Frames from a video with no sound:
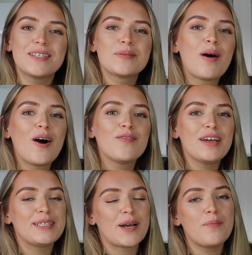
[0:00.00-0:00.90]
is part of
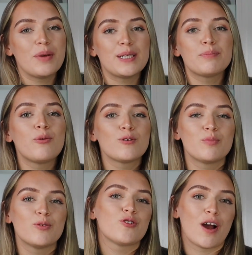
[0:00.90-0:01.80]
Indel B's
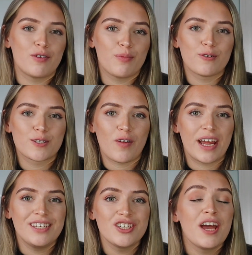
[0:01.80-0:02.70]
portable travel box
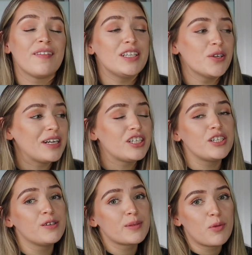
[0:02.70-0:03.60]
range. They do actually
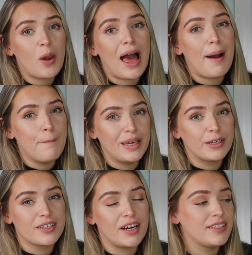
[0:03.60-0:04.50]
do smaller and
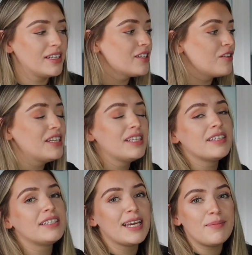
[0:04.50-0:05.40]
bigger sizes, so this is
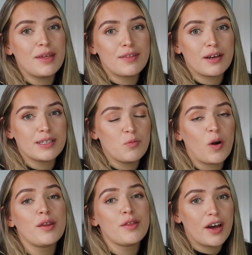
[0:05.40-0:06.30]
the
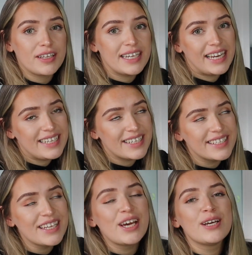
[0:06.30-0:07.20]
TB31 30
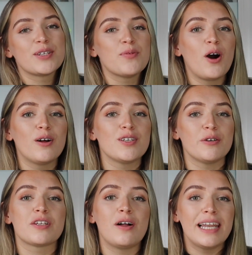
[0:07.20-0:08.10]
litres. So what I'll do
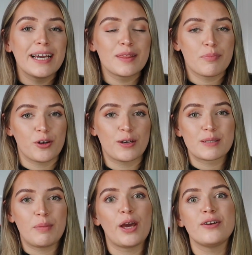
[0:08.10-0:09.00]
is I'll link the
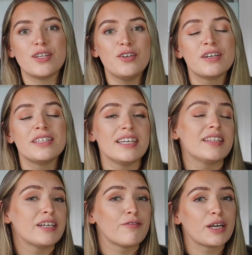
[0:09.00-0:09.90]
products below so you can see
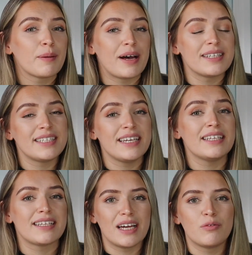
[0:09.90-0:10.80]
the different
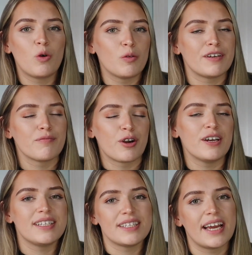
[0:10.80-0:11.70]
capacities and what different
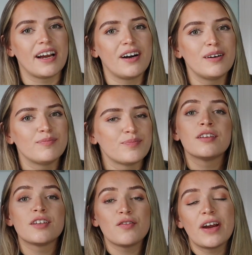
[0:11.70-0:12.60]
prices they are.
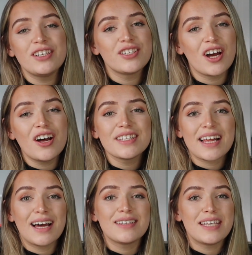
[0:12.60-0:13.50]
So the range starts
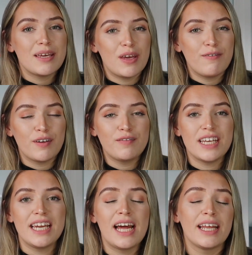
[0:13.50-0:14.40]
at
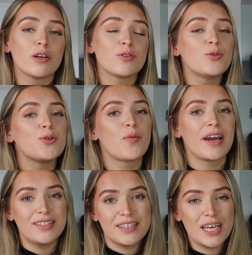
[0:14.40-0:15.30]
TB15 and it goes all the
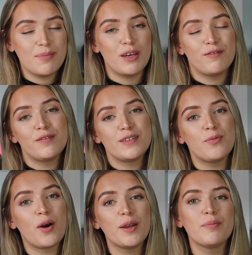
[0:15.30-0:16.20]
way to
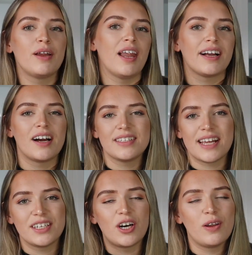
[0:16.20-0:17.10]
TB51, but like I
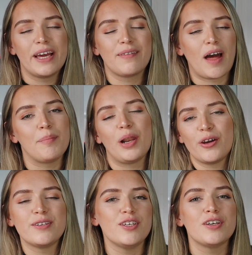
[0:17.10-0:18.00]
said, I'll link that
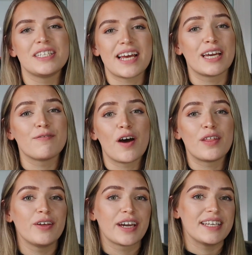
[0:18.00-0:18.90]
below so you can take a
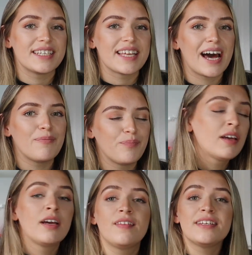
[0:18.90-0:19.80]
further look into that.
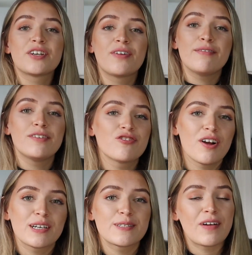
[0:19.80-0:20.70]
These are great for
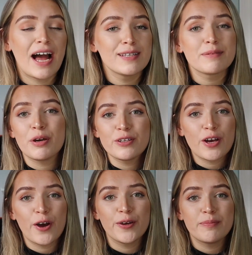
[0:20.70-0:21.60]
trucks, vans,
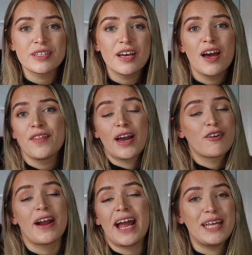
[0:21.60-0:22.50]
motorhomes, they're
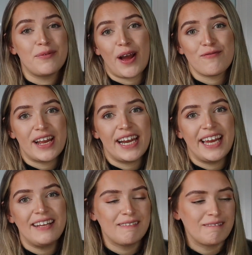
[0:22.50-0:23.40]
great anywhere really.